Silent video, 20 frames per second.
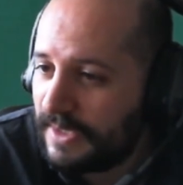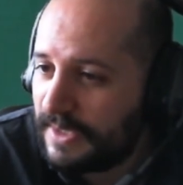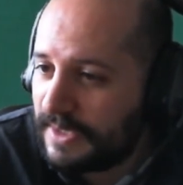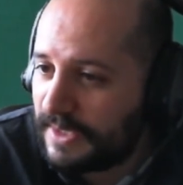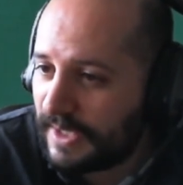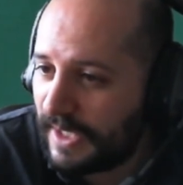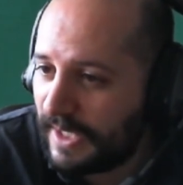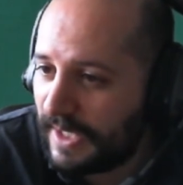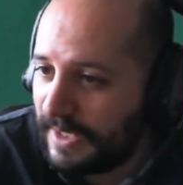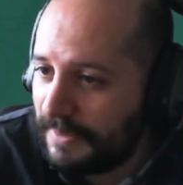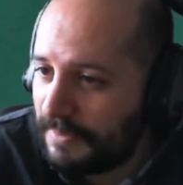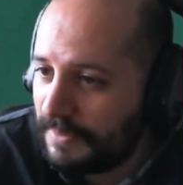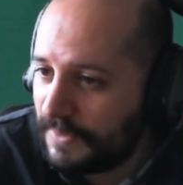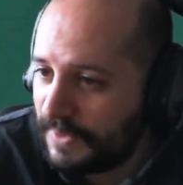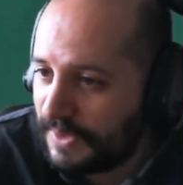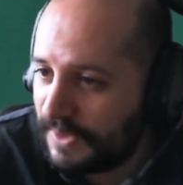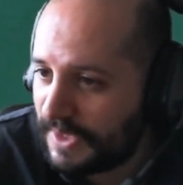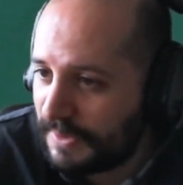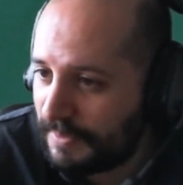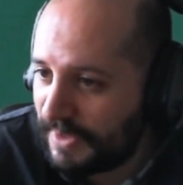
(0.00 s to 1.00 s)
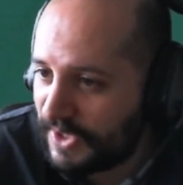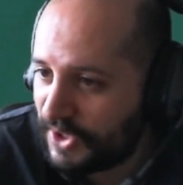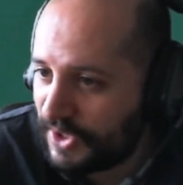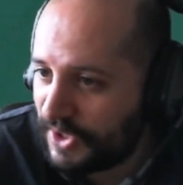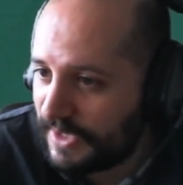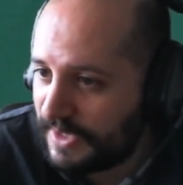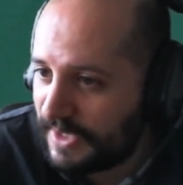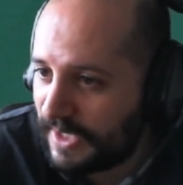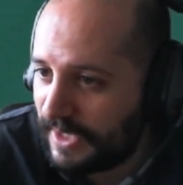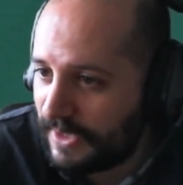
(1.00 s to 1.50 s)
time the special
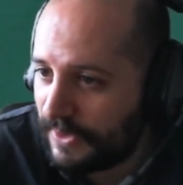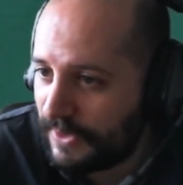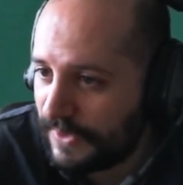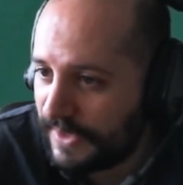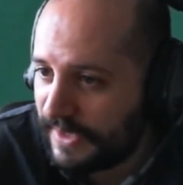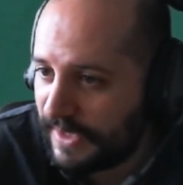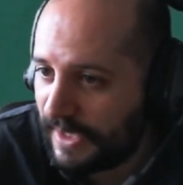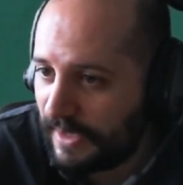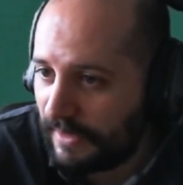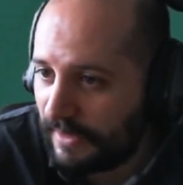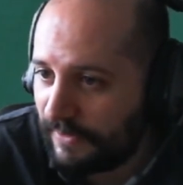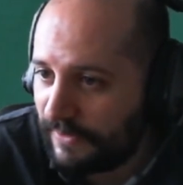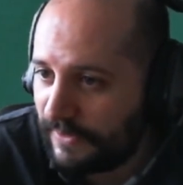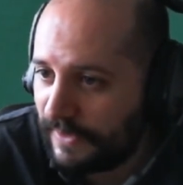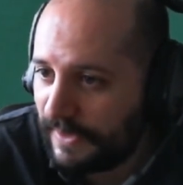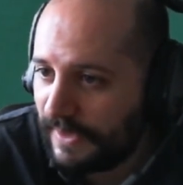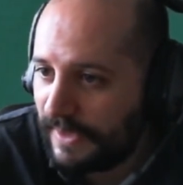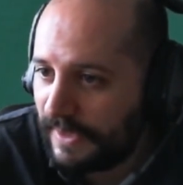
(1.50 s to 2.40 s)
attack yourself.